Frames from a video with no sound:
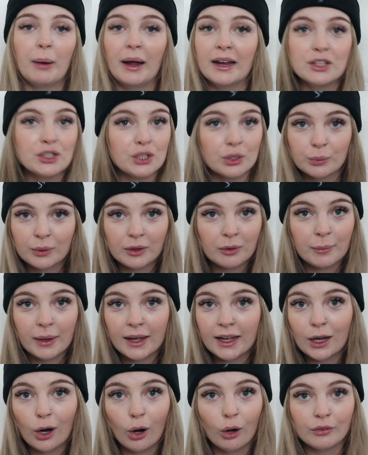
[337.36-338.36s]
patient with
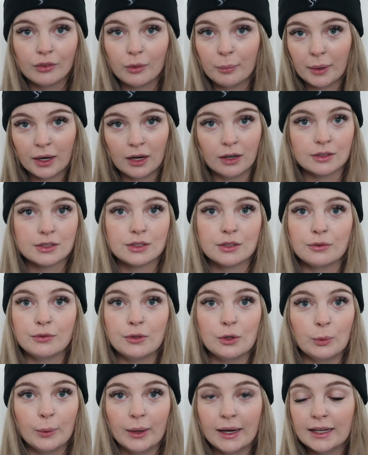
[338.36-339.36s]
me over the past
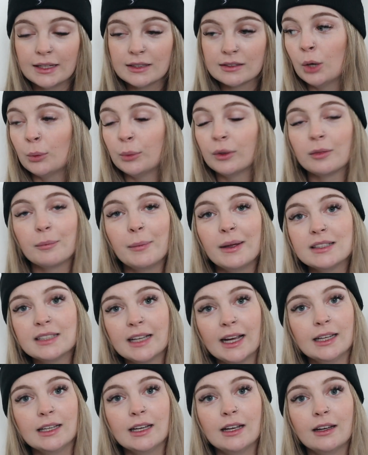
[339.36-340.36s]
few weeks, with me
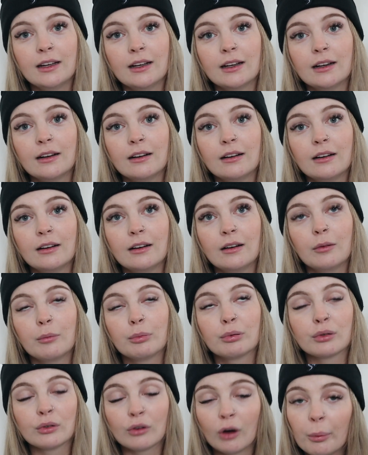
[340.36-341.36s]
taking
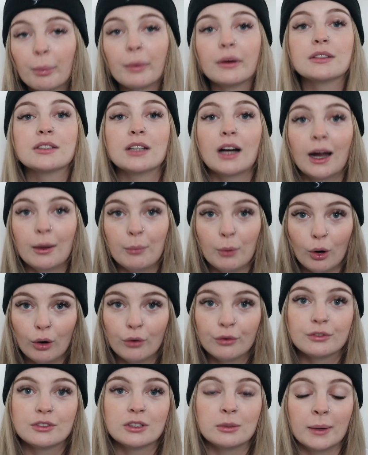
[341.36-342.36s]
proper time
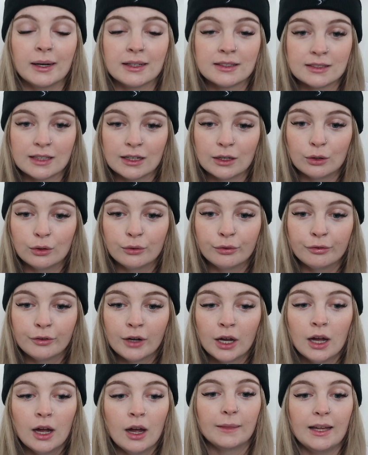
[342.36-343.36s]
off to myself,
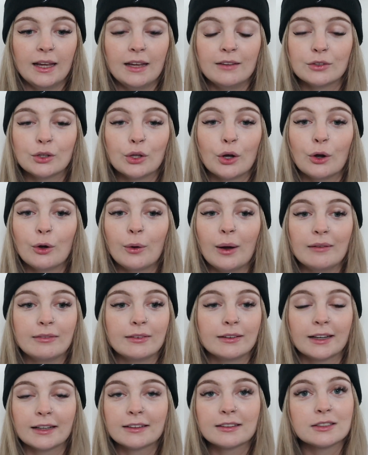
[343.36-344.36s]
even though I
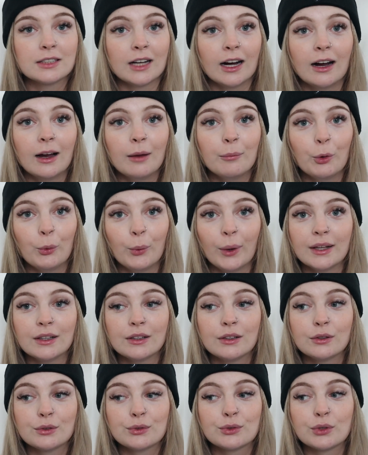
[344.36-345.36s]
feel like the time
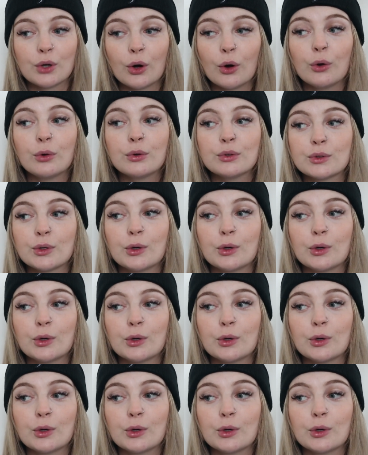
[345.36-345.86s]
went so